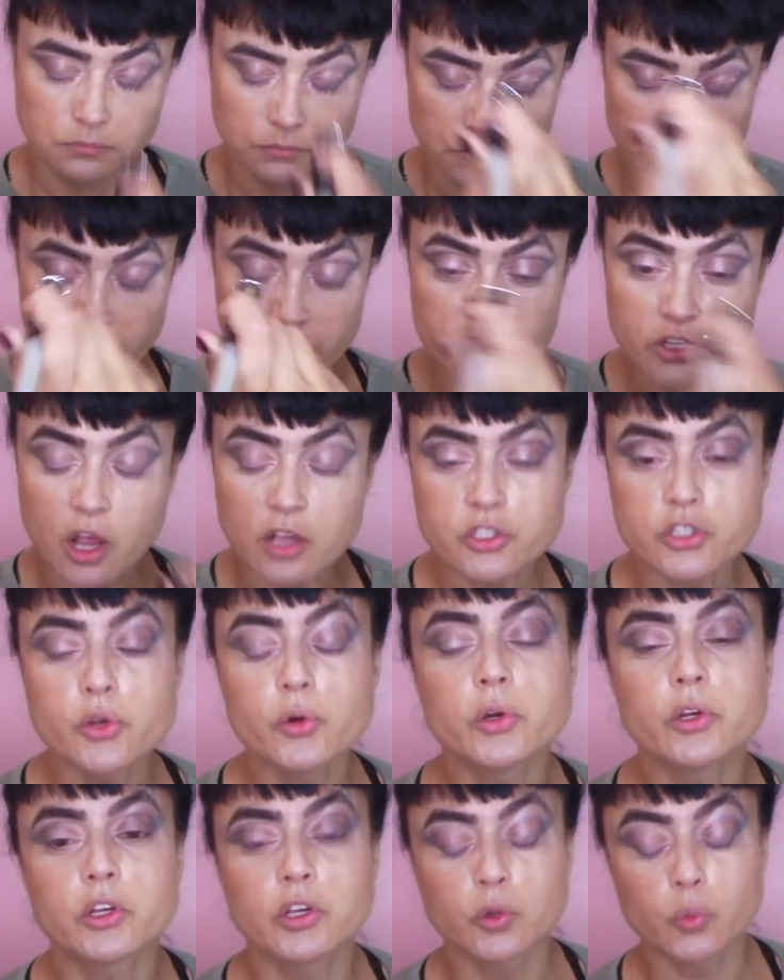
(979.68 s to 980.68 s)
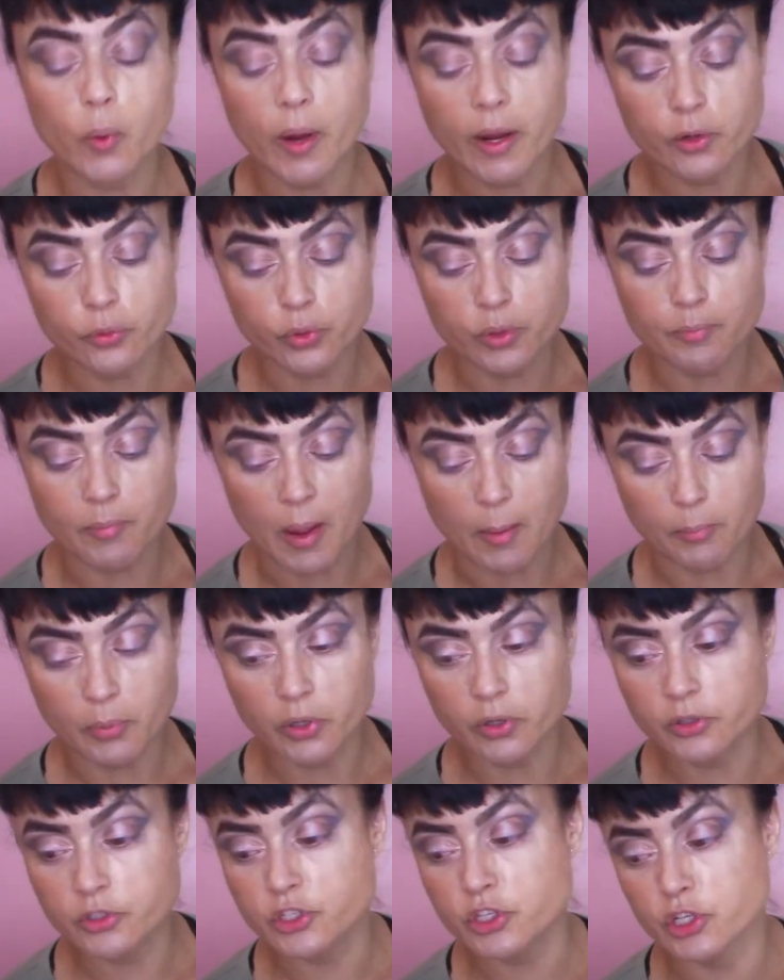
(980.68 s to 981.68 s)
It's also a good way to
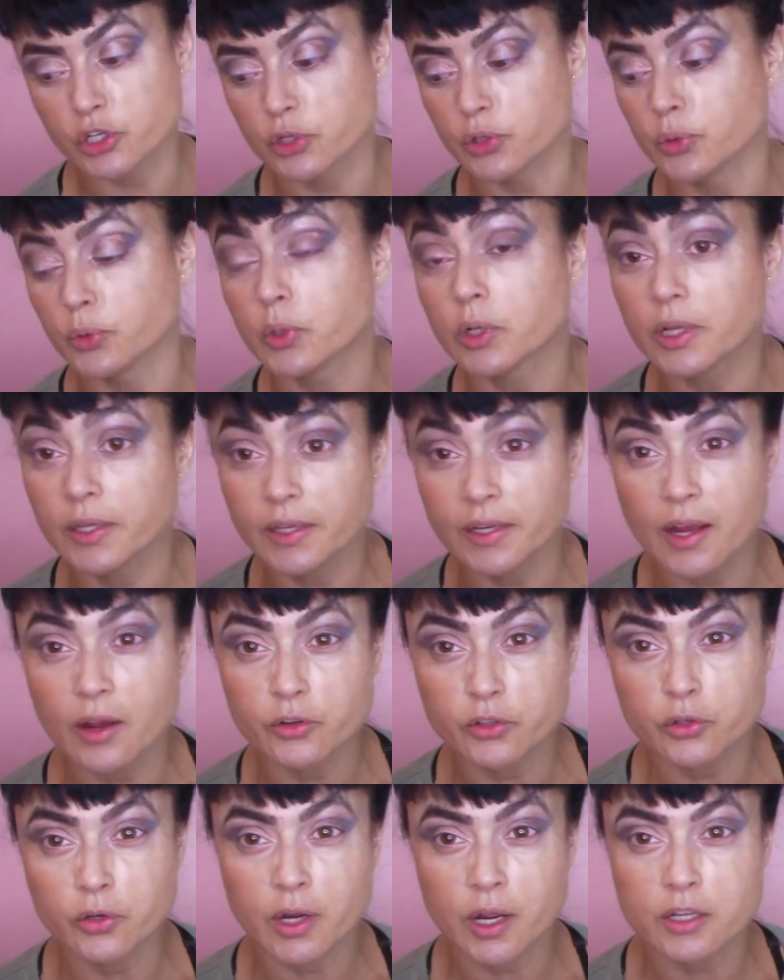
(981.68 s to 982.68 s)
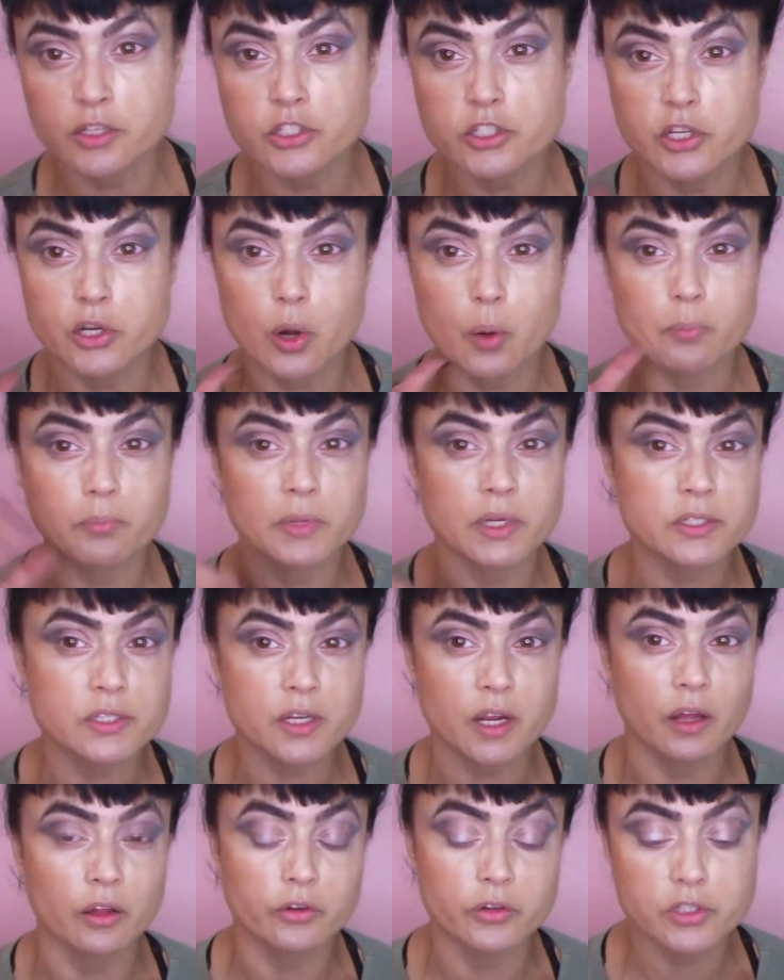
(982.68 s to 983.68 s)
remember to clean out your gun so you don't mix
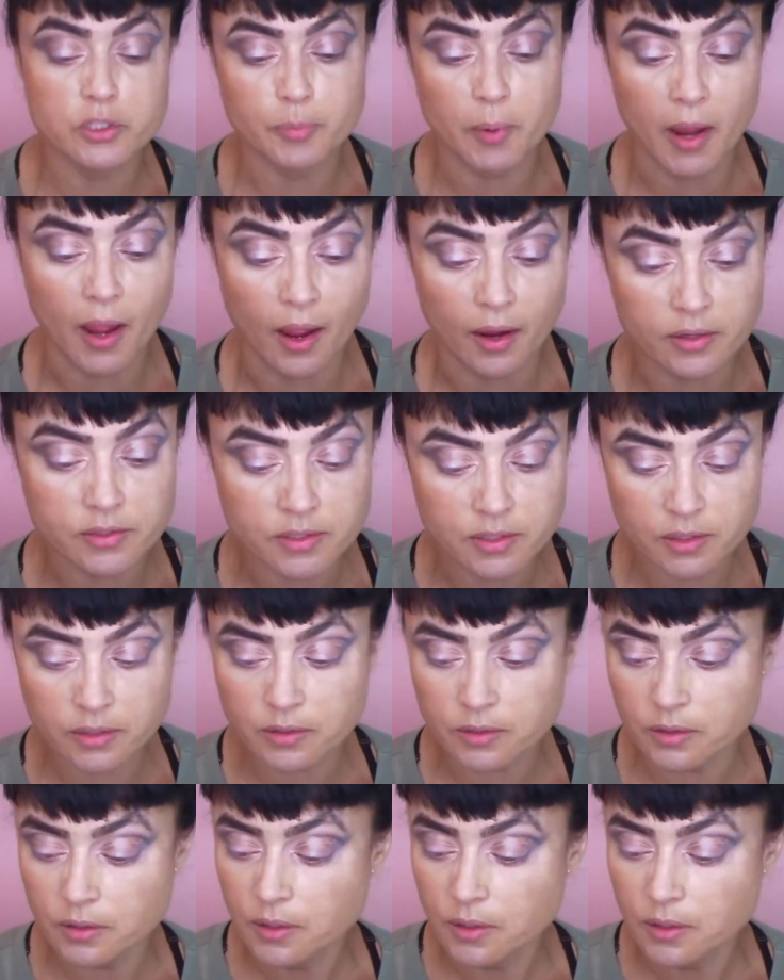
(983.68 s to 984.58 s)
colors by accident.